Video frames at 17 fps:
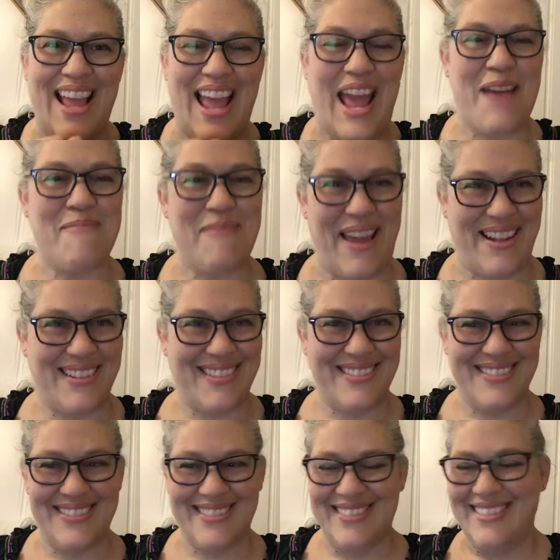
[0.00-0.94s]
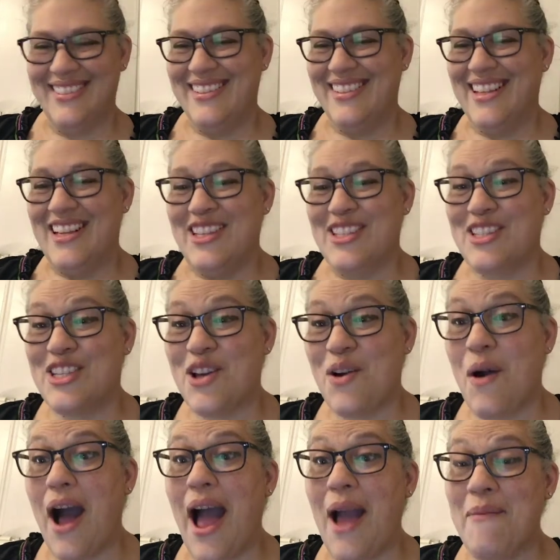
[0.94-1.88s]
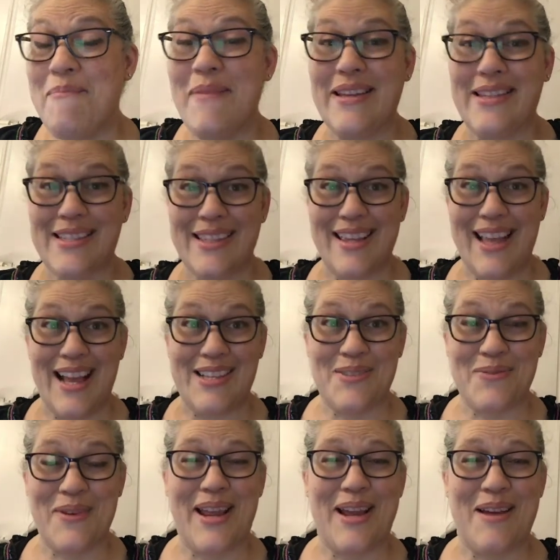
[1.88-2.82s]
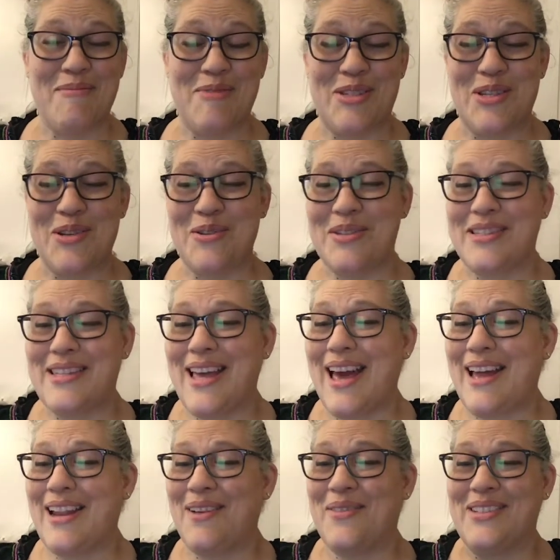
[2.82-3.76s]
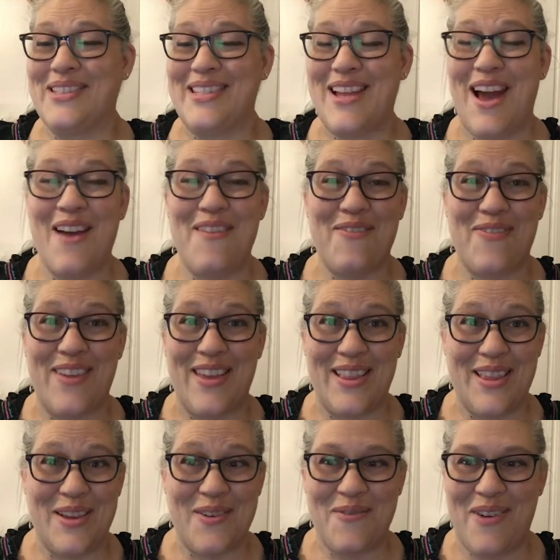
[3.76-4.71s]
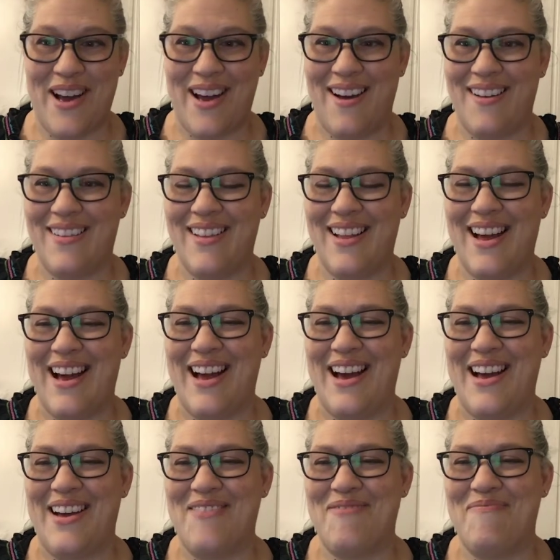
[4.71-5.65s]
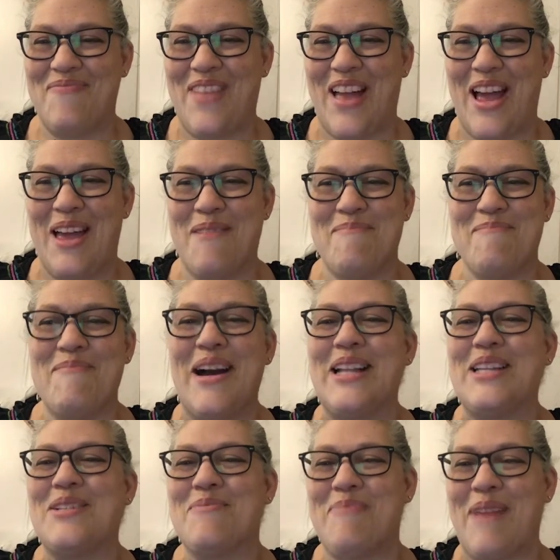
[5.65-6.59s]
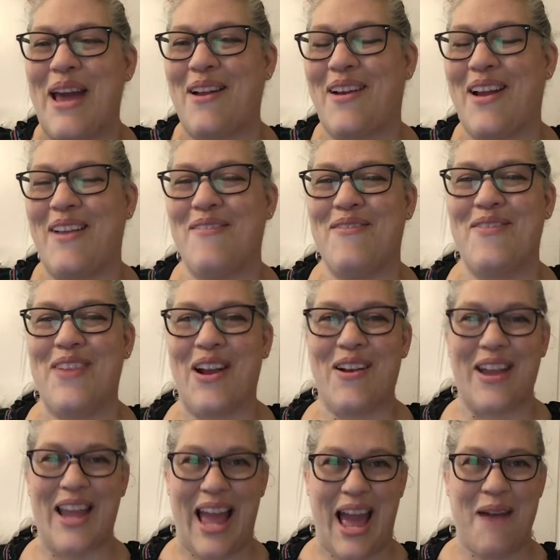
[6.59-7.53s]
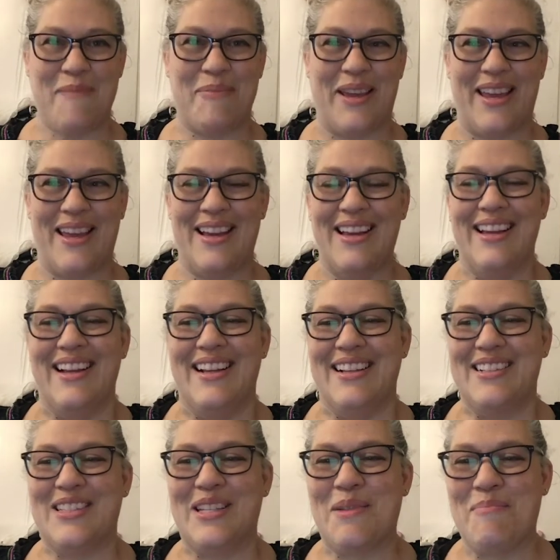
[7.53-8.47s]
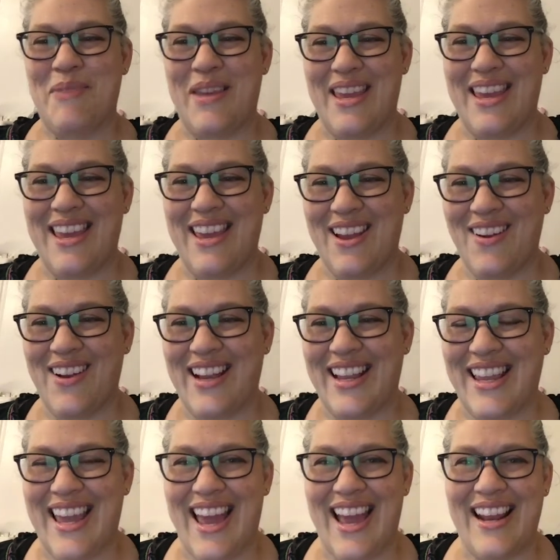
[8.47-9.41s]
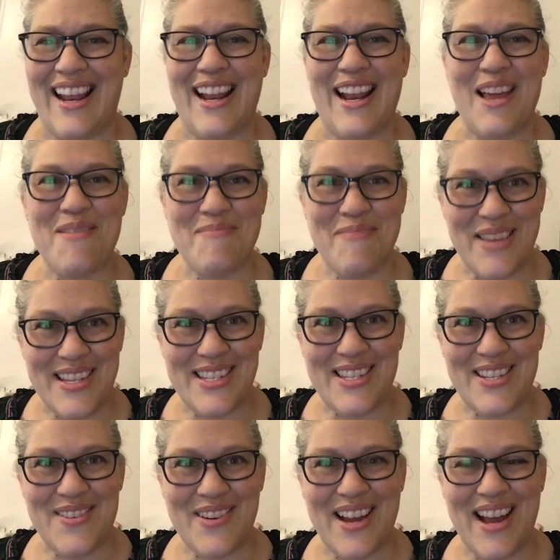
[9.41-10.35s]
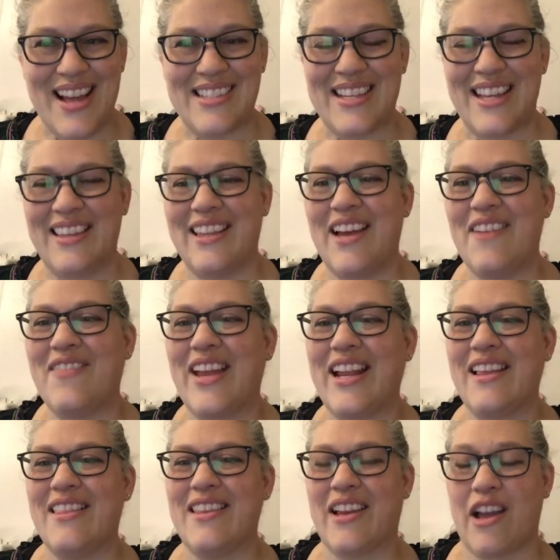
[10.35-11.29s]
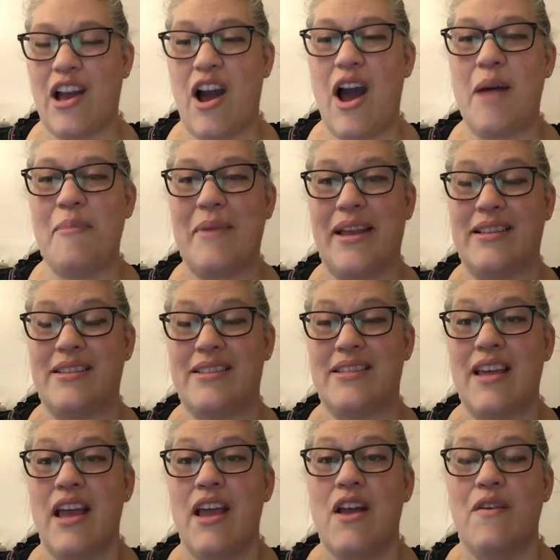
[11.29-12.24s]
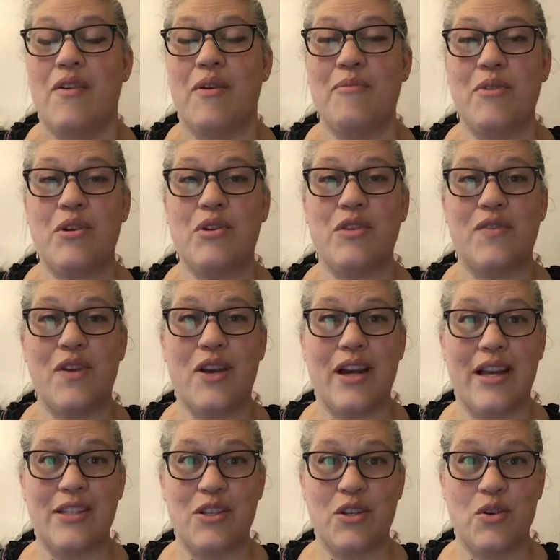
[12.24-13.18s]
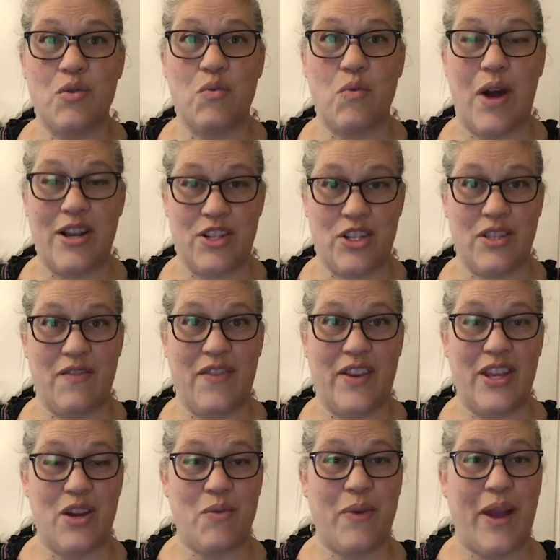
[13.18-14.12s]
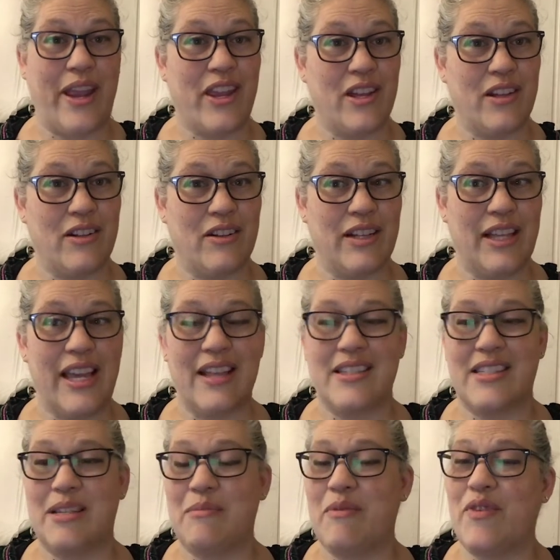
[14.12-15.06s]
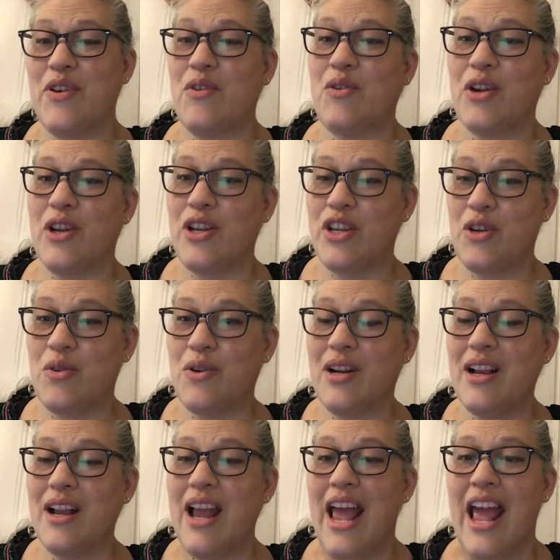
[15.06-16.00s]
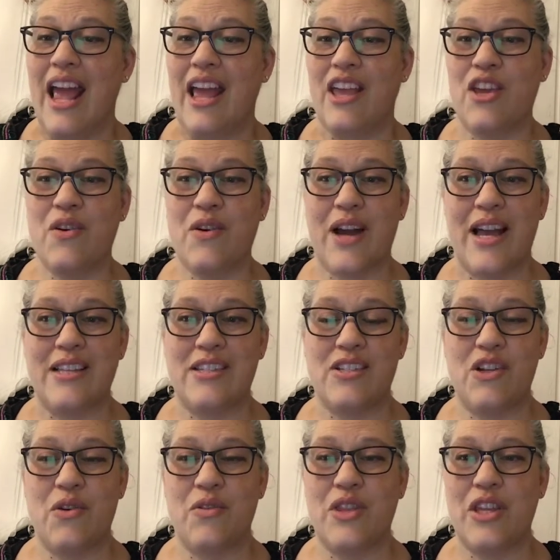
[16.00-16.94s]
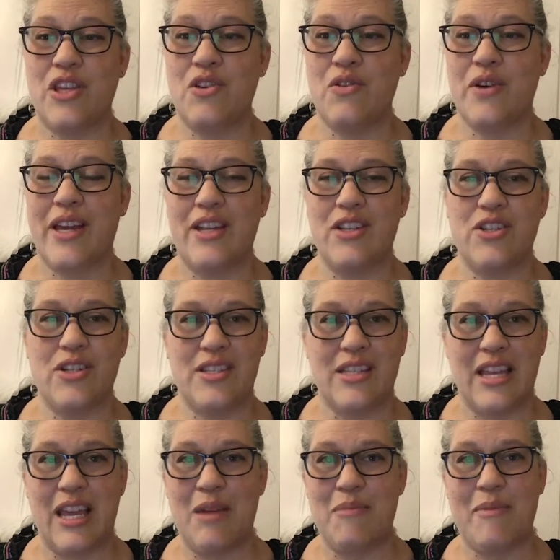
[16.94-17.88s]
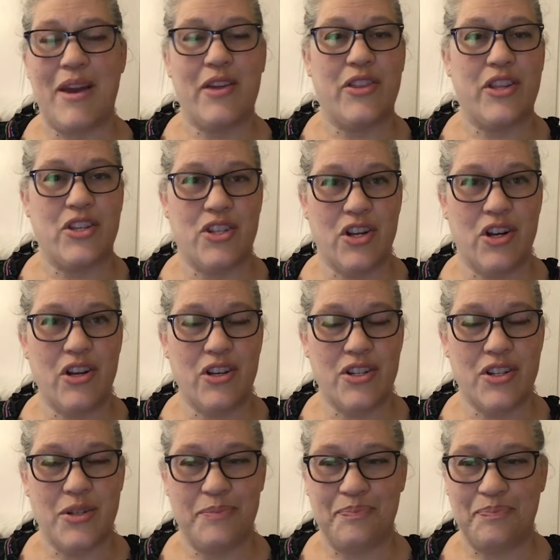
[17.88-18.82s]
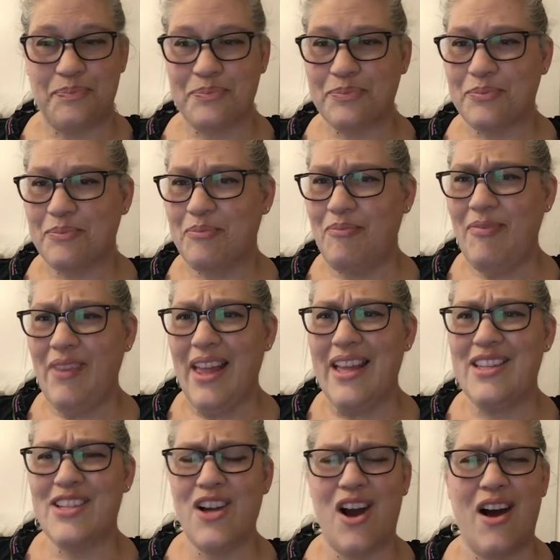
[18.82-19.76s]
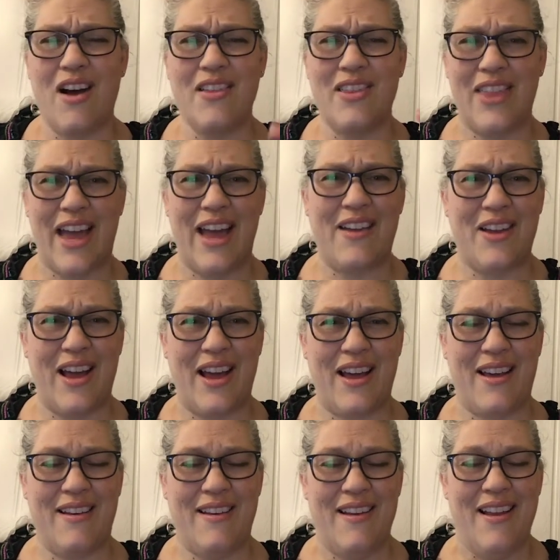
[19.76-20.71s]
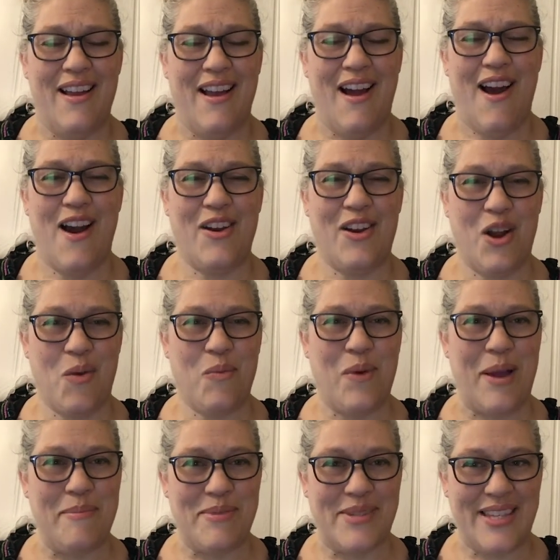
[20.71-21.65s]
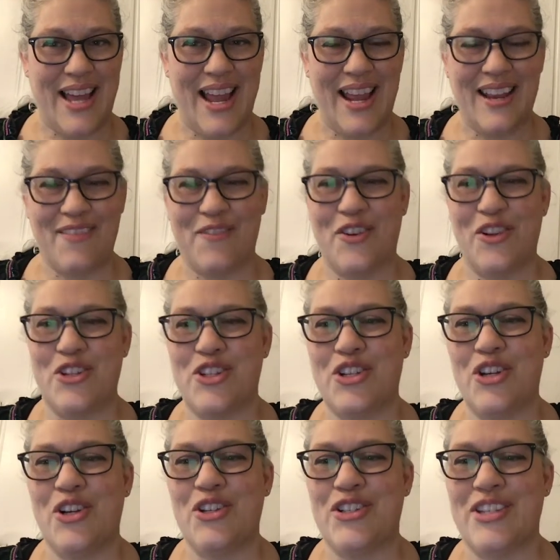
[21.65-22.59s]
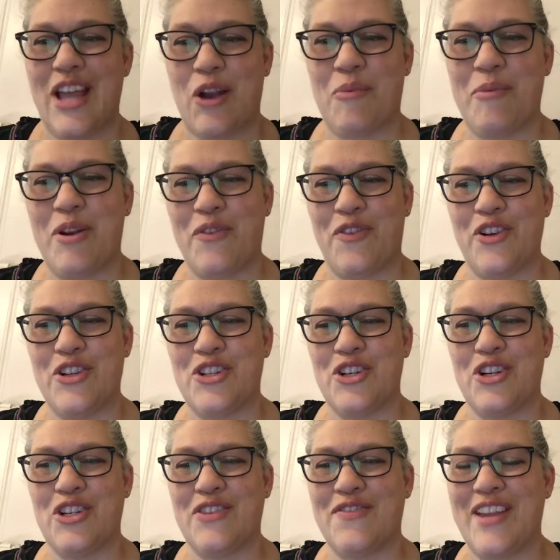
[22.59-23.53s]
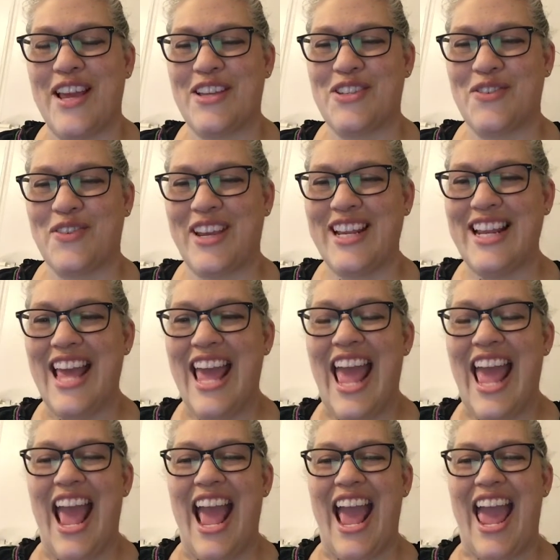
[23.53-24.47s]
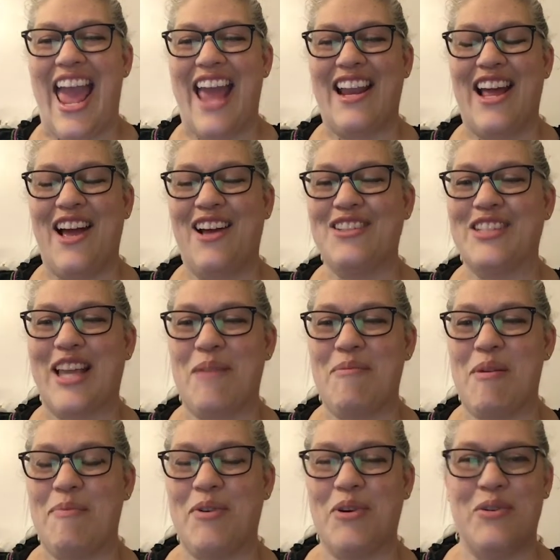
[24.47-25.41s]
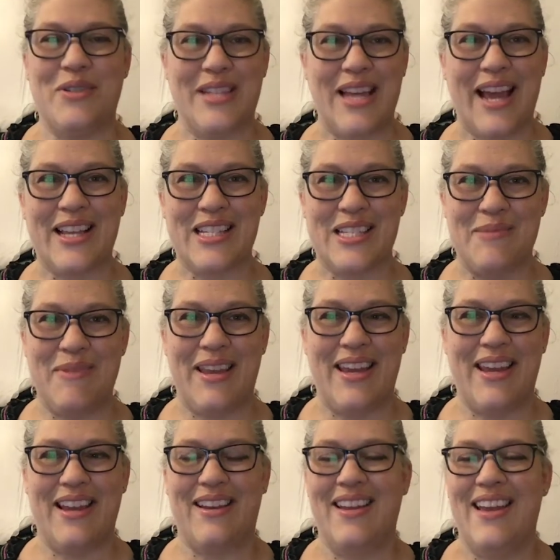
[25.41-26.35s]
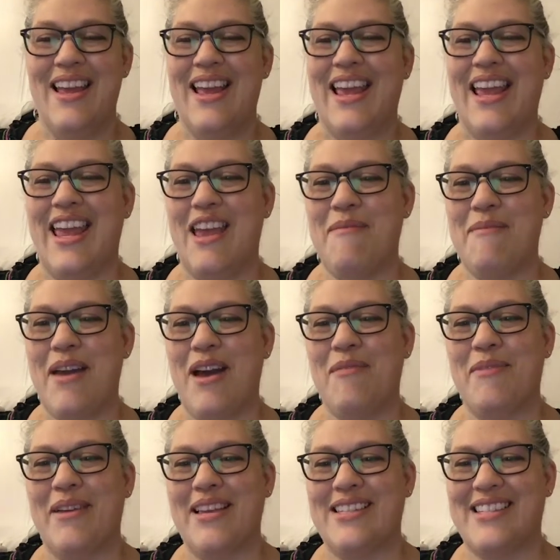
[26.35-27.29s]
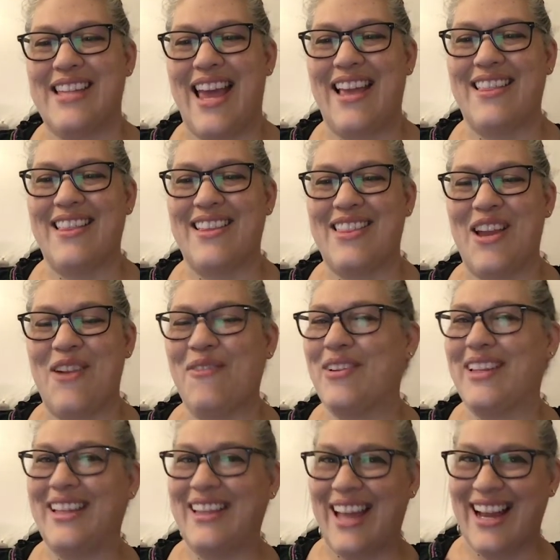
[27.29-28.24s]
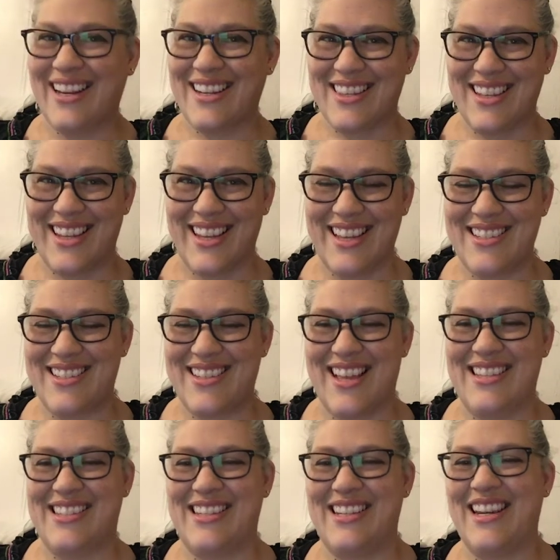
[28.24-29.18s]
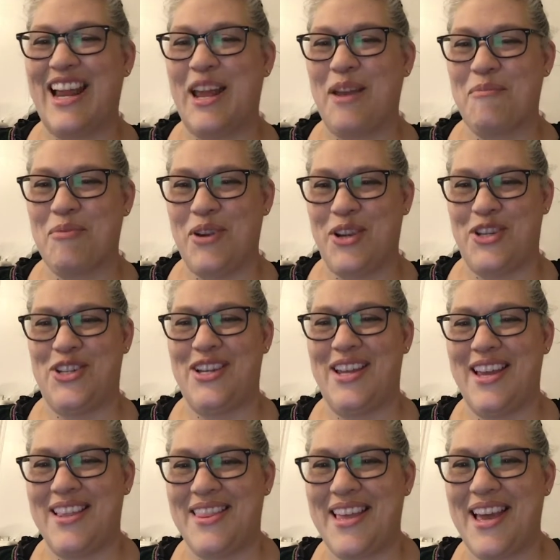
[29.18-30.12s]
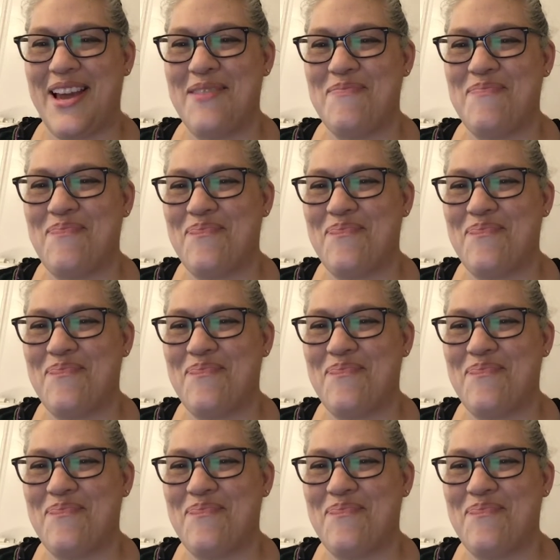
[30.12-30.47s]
Amen. So I missed last week. I'm so sad. I was not feeling well. Um, I am much better and very happy to be here again. And I missed you guys. I love getting the comments from those of you guys who watch the video regularly and some of you who are newer. You guys know that you can just email the church. It's on that uh, on our website, First Church, Sacramento First Church of Nazarene. And I also get people who text me and email me saying that they really liked the kids' lesson, and I appreciate that.